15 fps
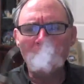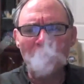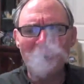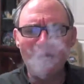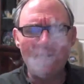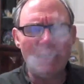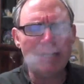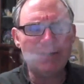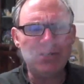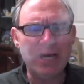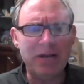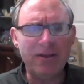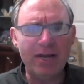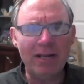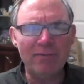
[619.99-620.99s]
he did
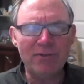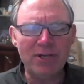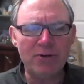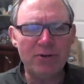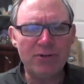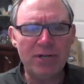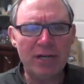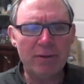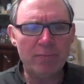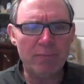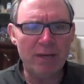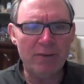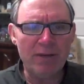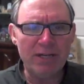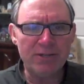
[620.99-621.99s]
say that it was interesting,
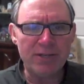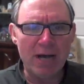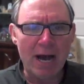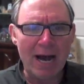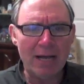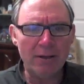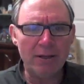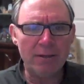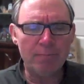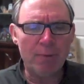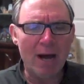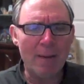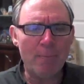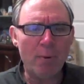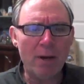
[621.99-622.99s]
in these Highland,
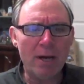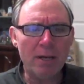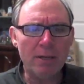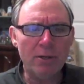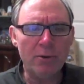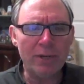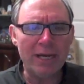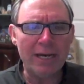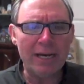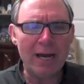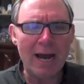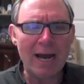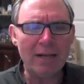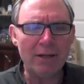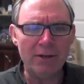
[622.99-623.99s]
Papua New Guinea
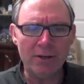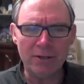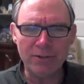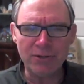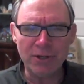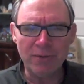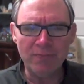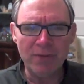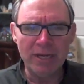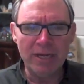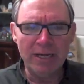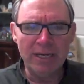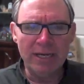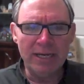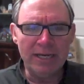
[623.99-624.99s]
Highlanders,
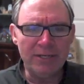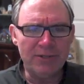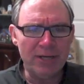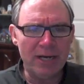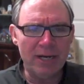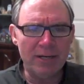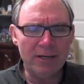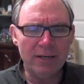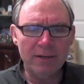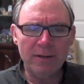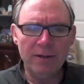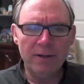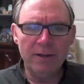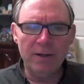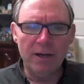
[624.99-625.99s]
he said,
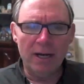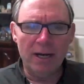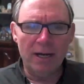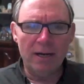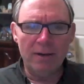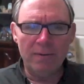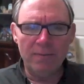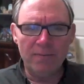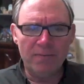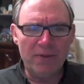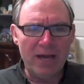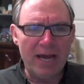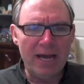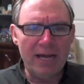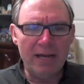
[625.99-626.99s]

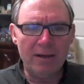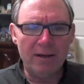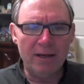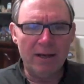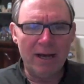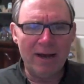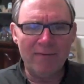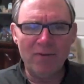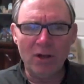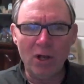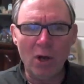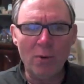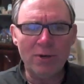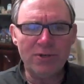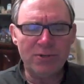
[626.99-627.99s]
they have the
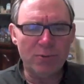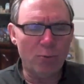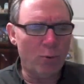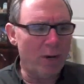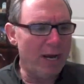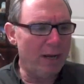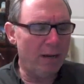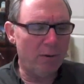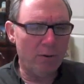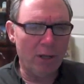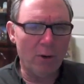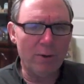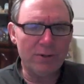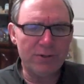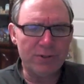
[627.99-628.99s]
lowest rate
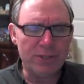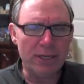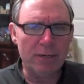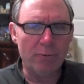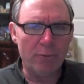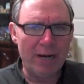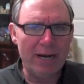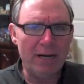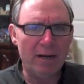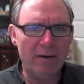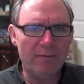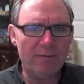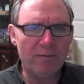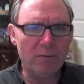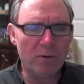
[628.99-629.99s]

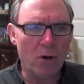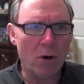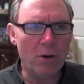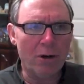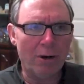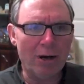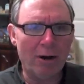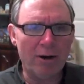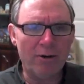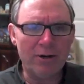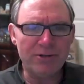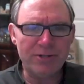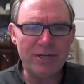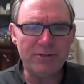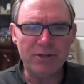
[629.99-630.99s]
of coronary artery
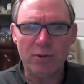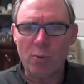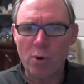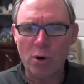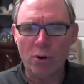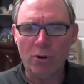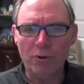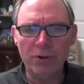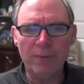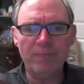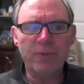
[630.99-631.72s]
disease in the world.